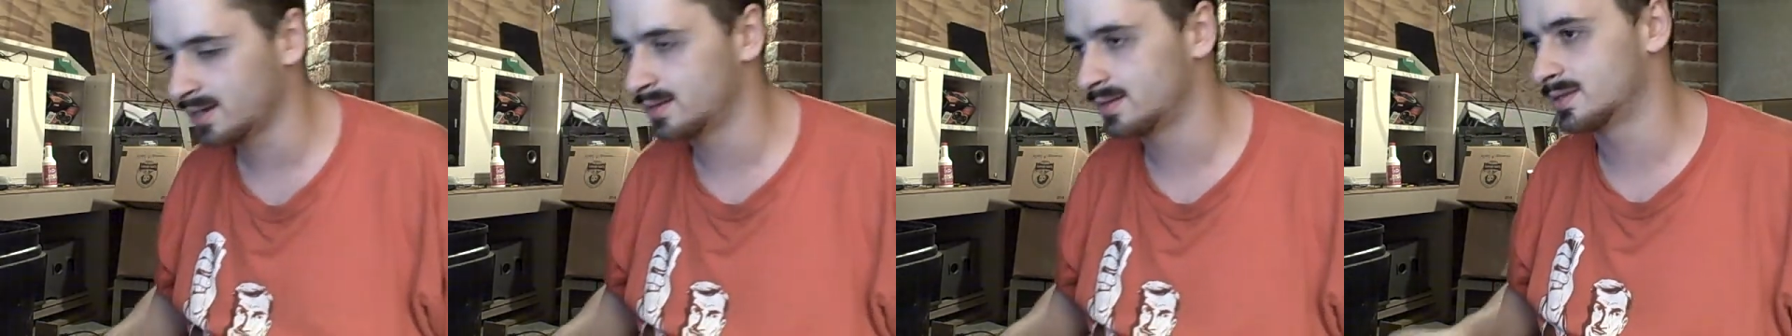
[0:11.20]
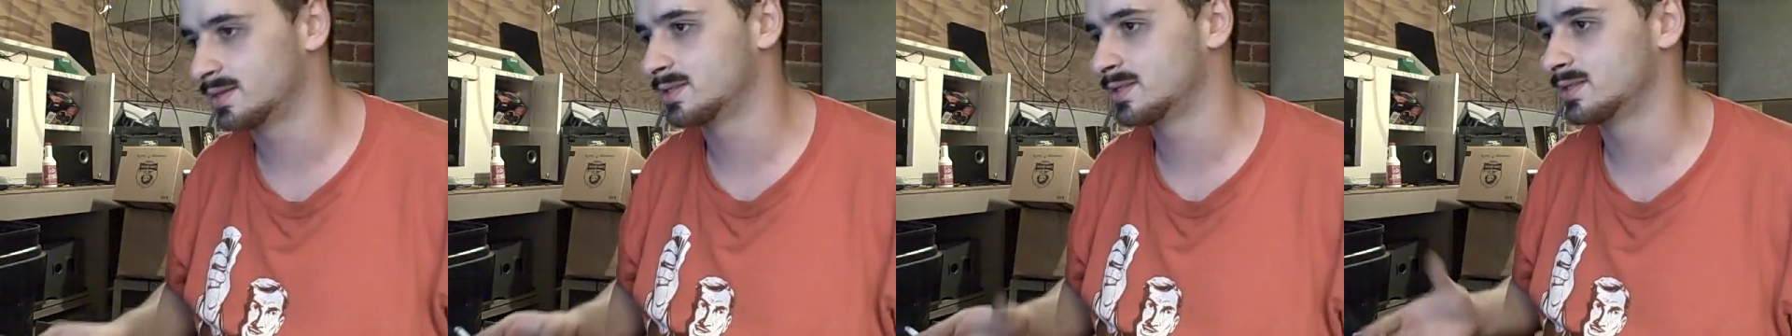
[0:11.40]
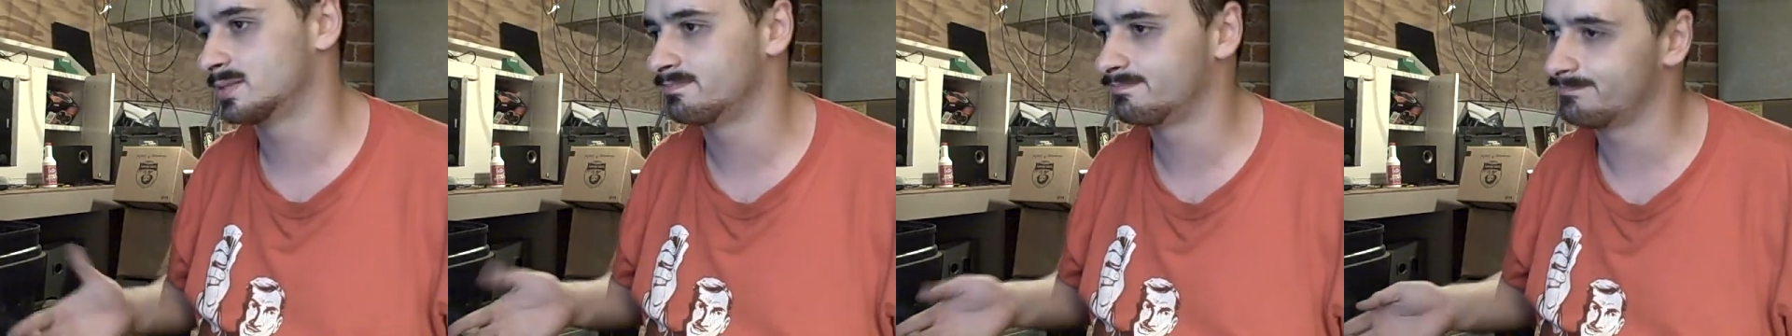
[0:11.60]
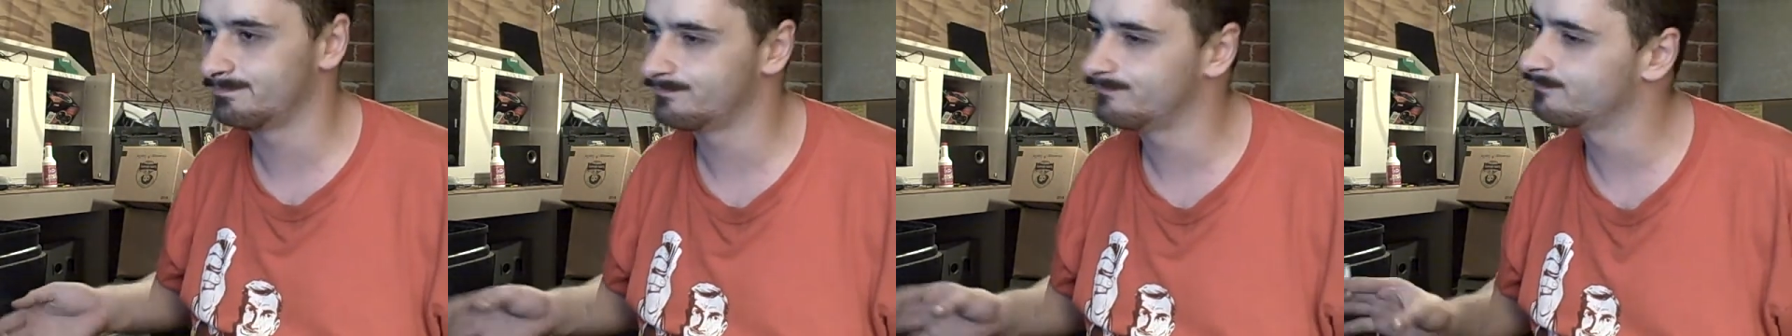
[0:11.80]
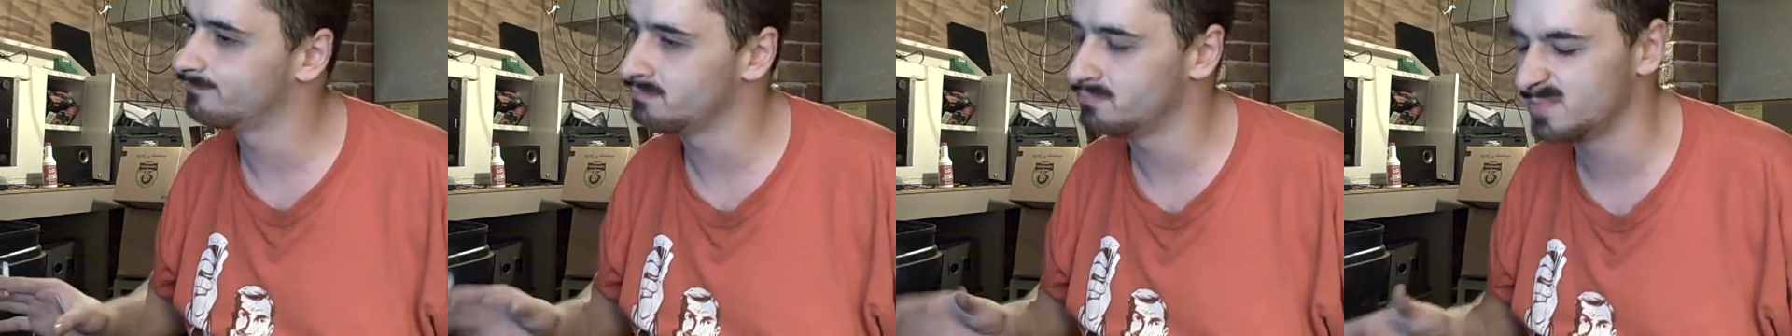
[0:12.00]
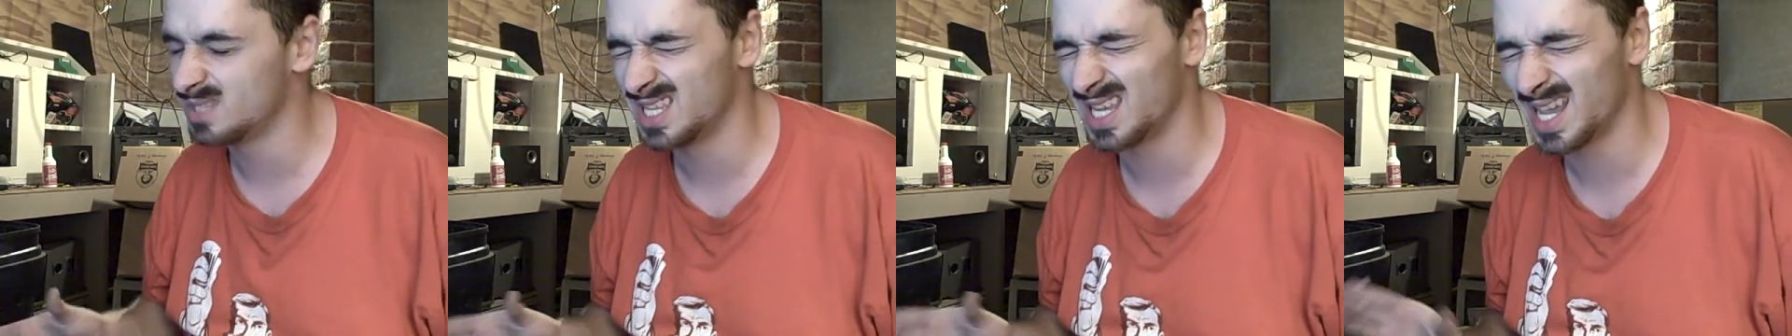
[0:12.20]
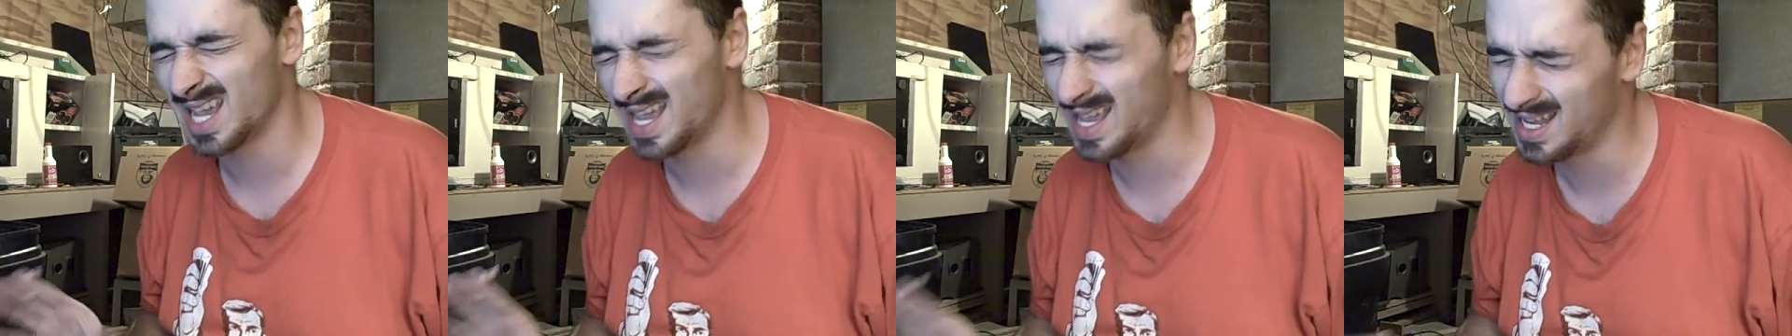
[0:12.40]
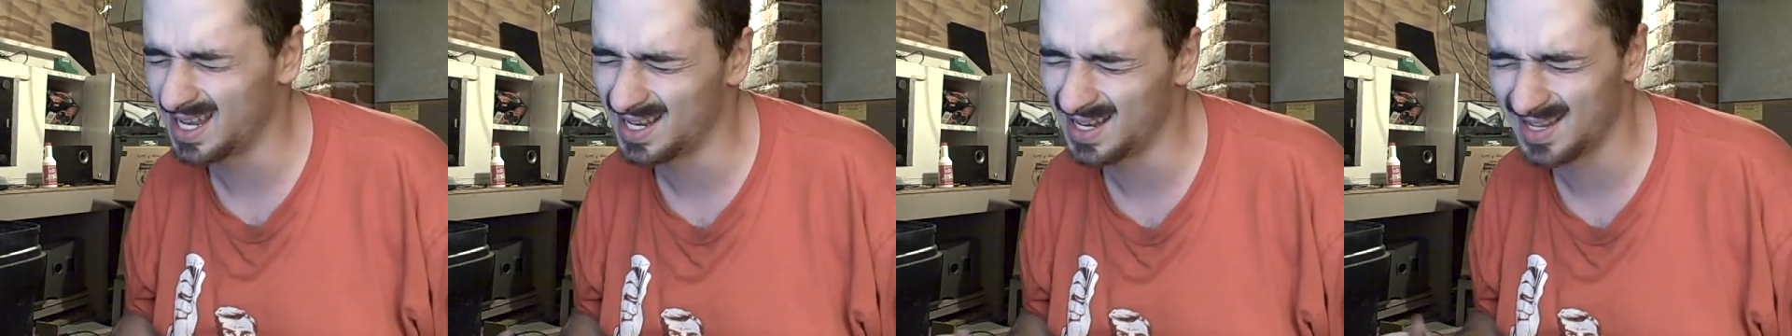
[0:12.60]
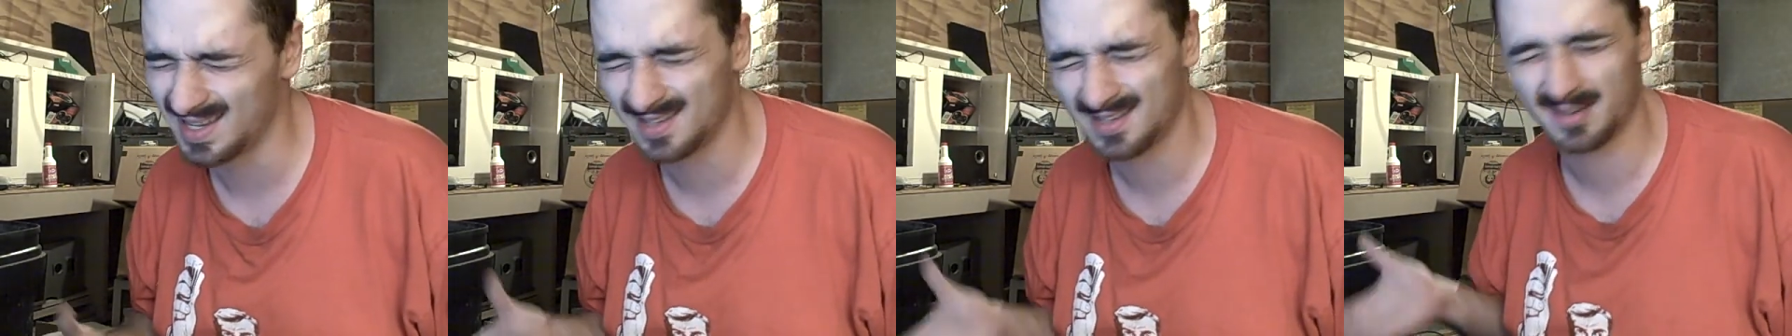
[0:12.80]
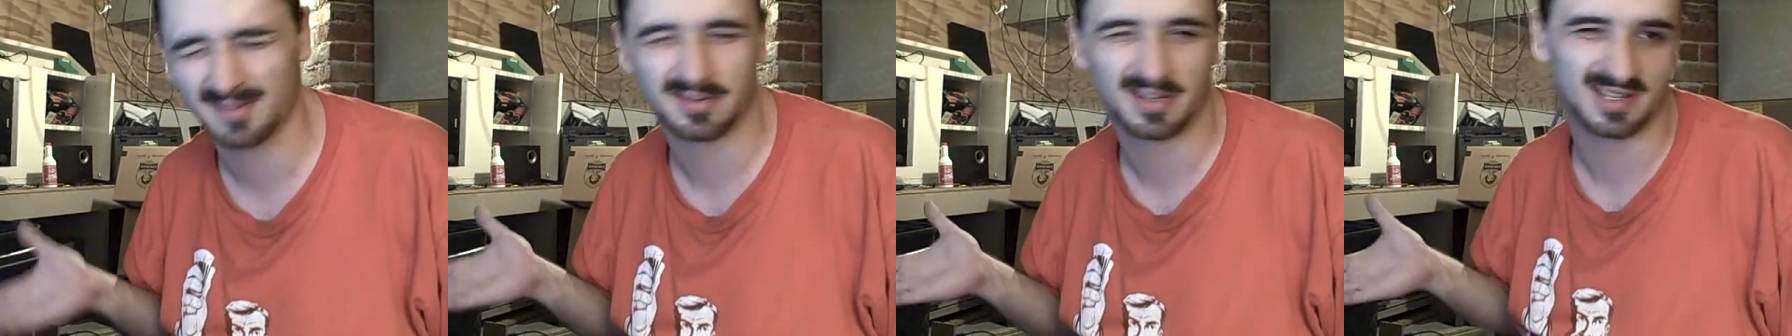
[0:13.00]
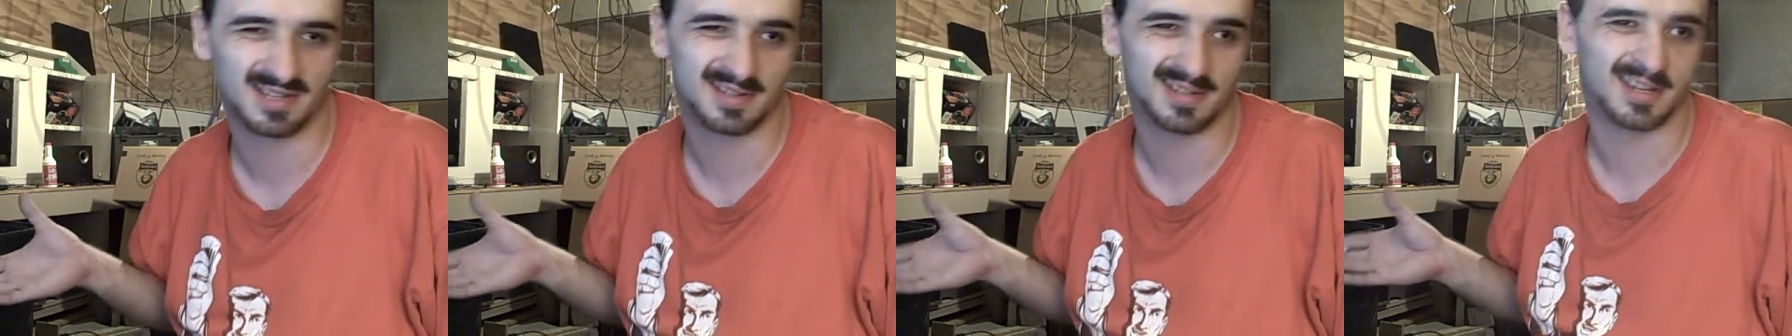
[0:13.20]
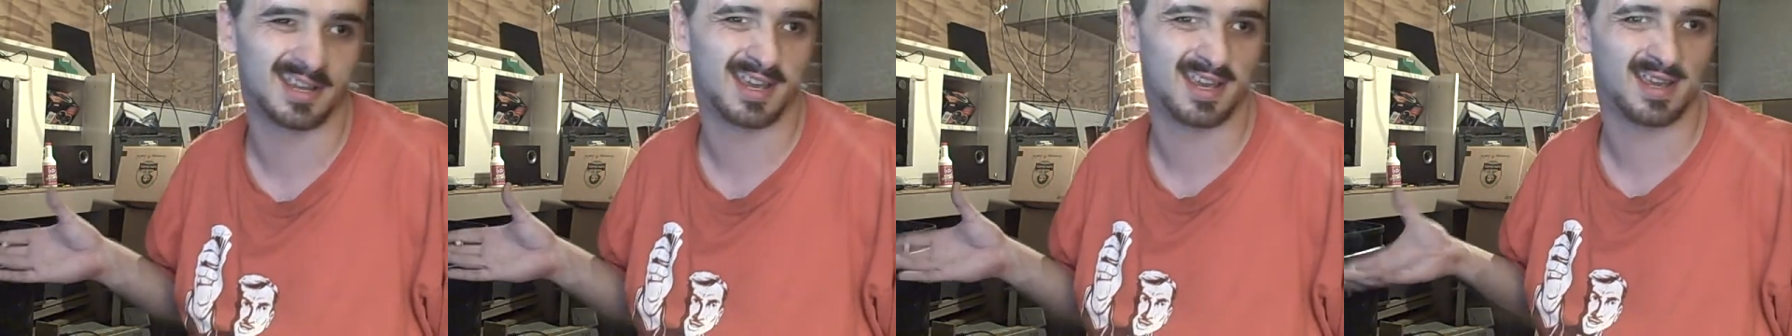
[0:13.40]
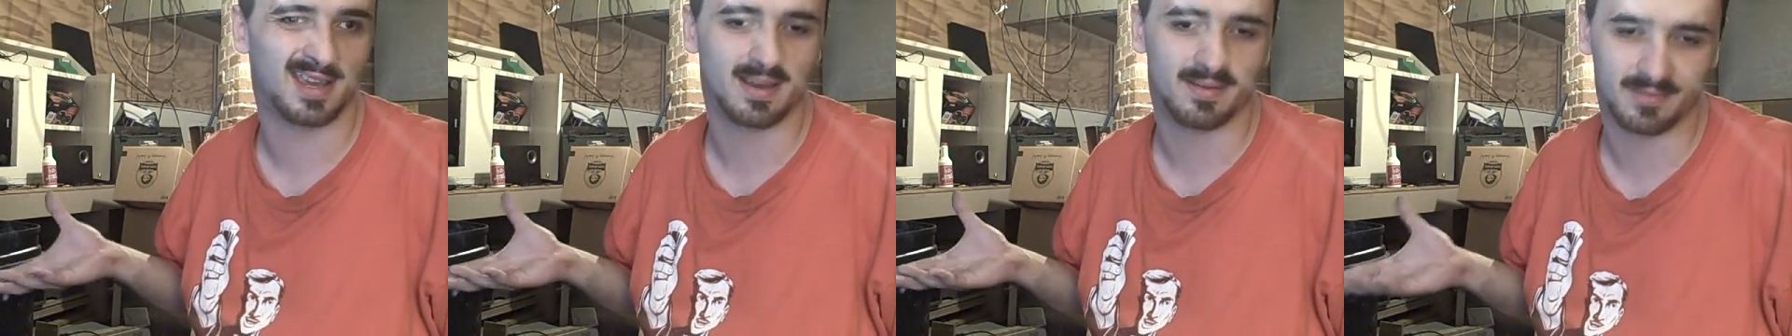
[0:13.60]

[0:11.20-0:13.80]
in the 80s, let's say,